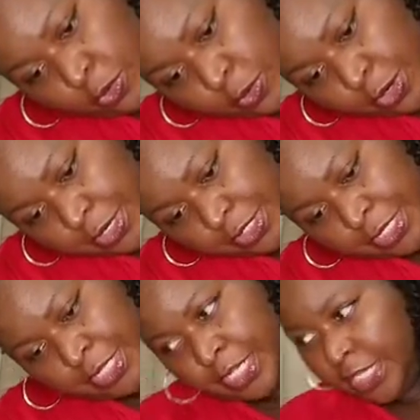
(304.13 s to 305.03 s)
quart
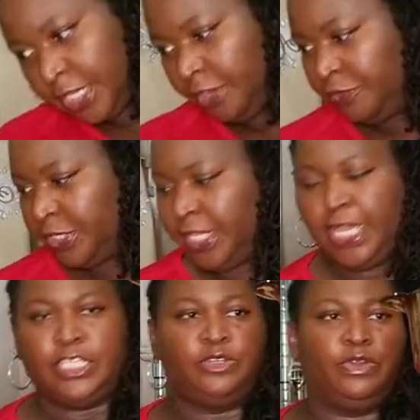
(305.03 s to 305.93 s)
cover
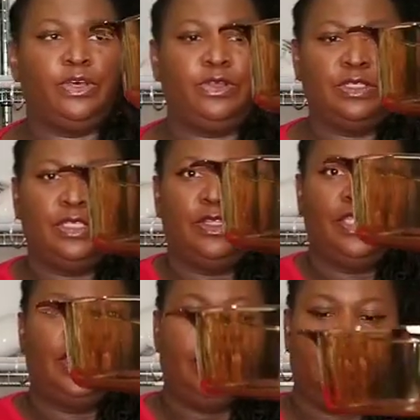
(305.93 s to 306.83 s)
casserole. So
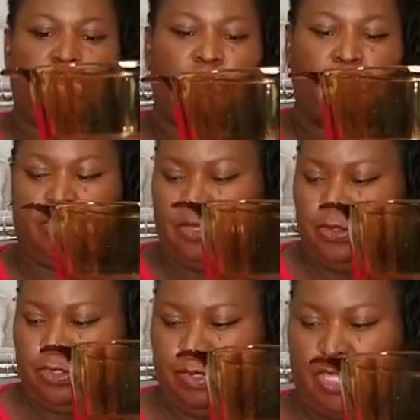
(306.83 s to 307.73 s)
this is the cover that
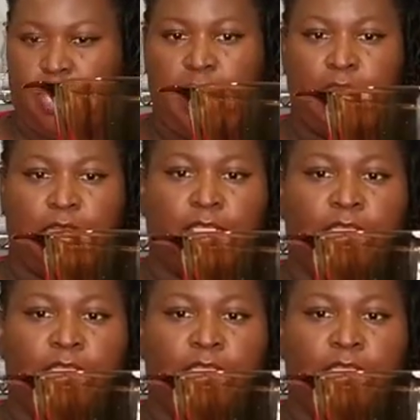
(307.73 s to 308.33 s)
goes with that.